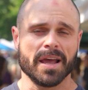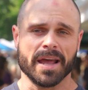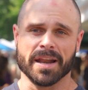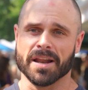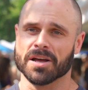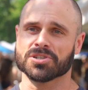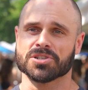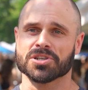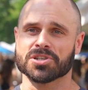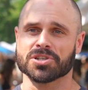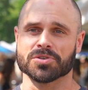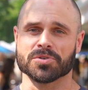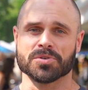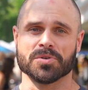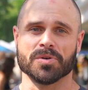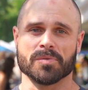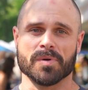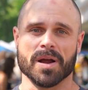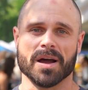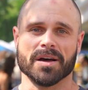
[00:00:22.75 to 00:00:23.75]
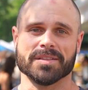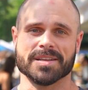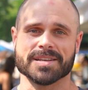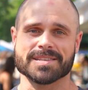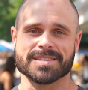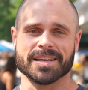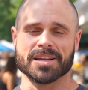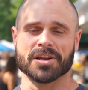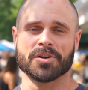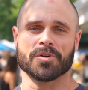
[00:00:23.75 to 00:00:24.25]
and I'll just show you around
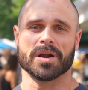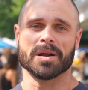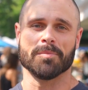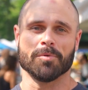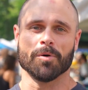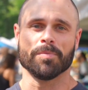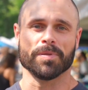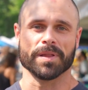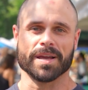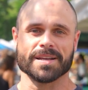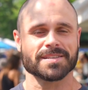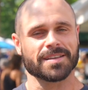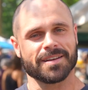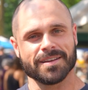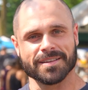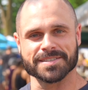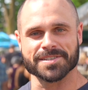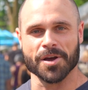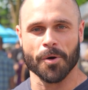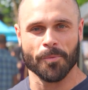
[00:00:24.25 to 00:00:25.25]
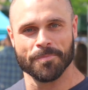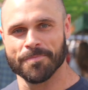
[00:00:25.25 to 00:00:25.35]
this incredible place. Let's go.